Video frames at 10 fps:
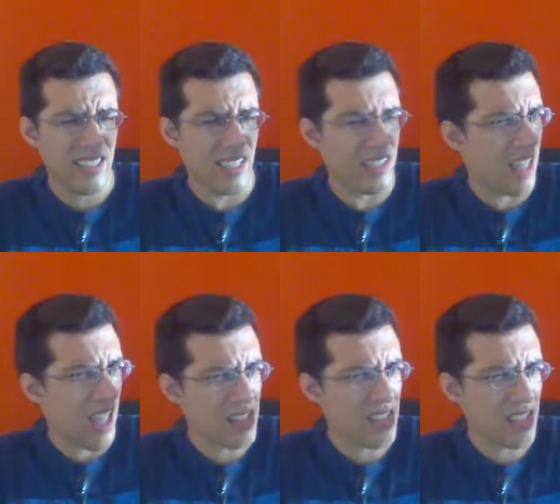the
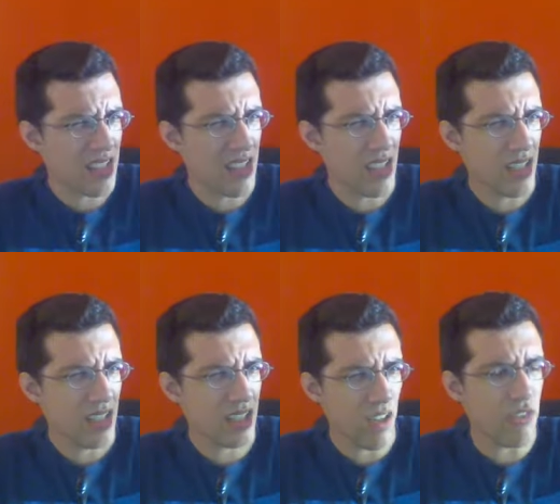last
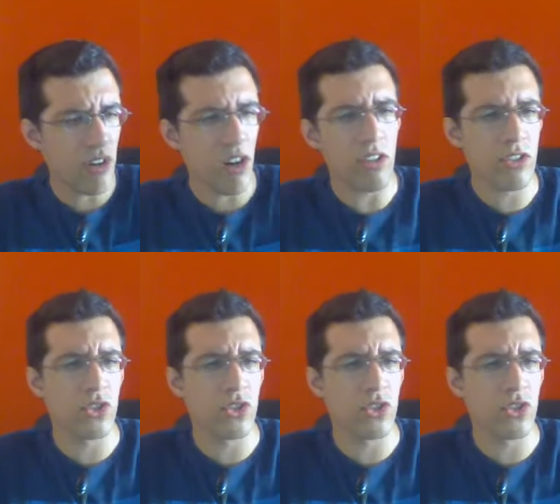cover arc